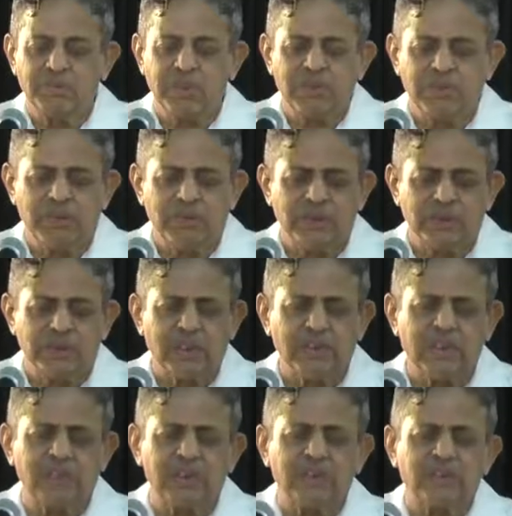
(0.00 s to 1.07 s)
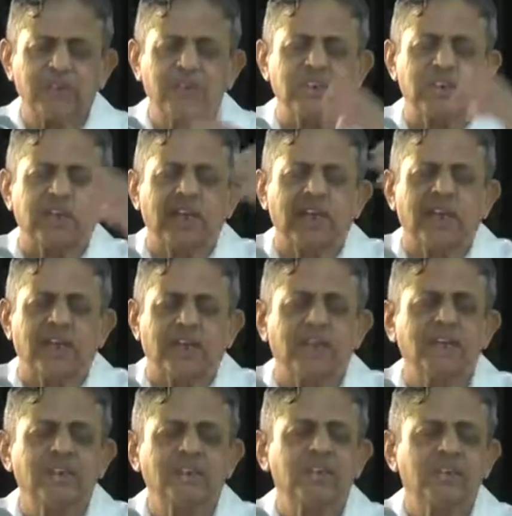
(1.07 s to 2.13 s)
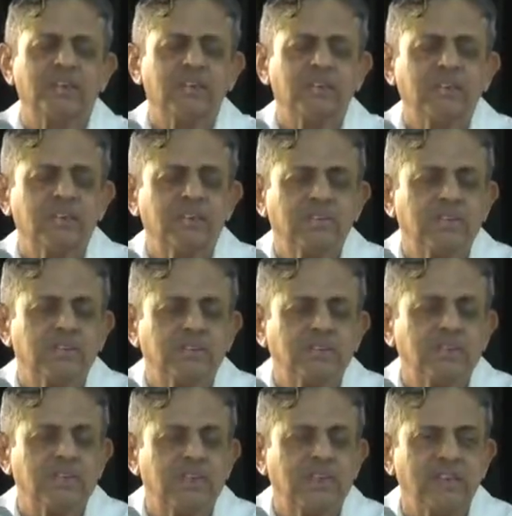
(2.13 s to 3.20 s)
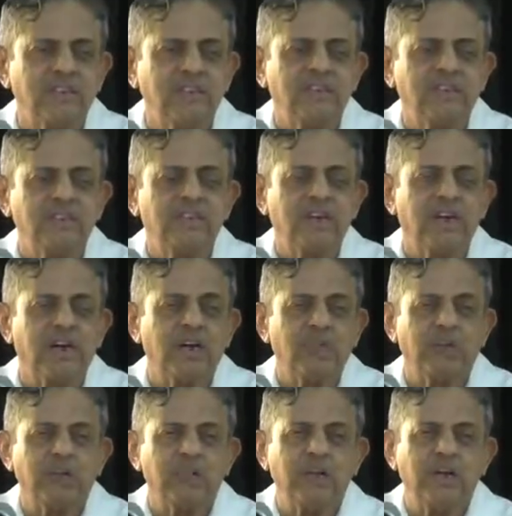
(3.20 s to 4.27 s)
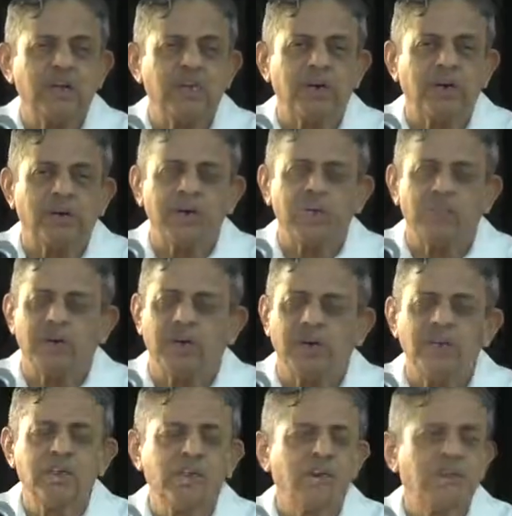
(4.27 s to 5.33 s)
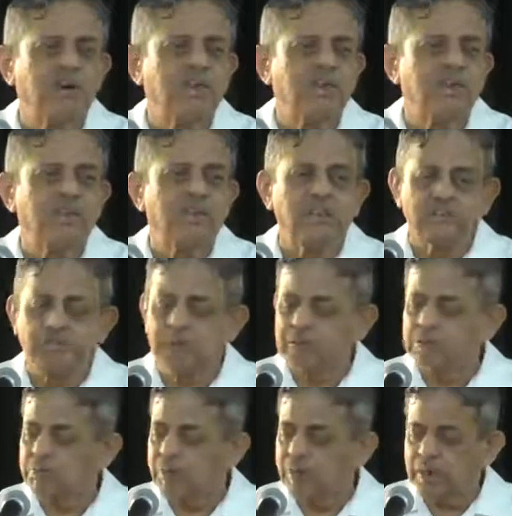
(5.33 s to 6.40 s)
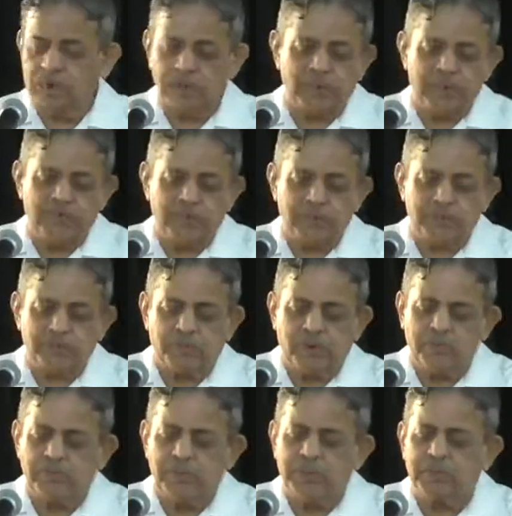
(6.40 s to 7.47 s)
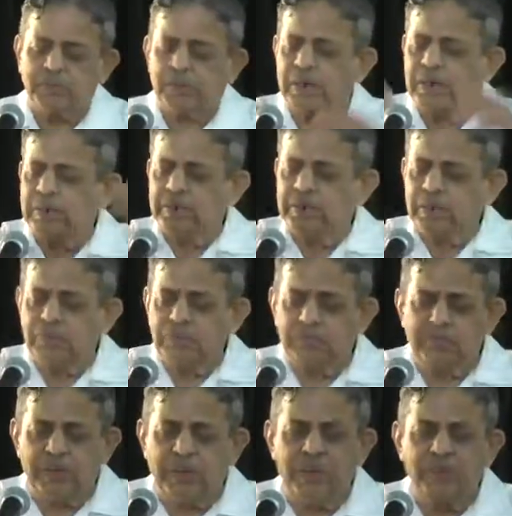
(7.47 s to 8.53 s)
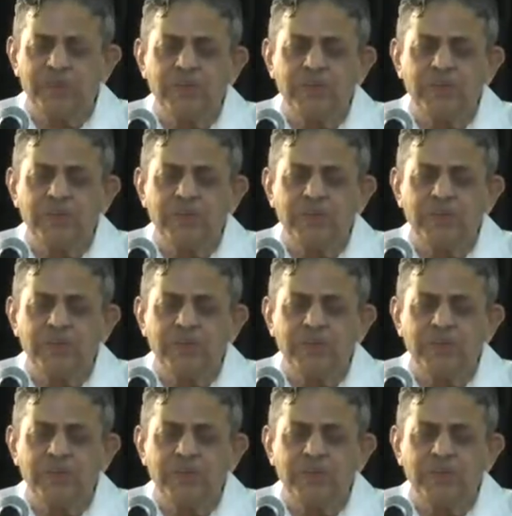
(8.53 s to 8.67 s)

Many bhaktas have such great Siddhis. Anima, Mahima, Garima, all these things. Make the body very small, make the body extremely big,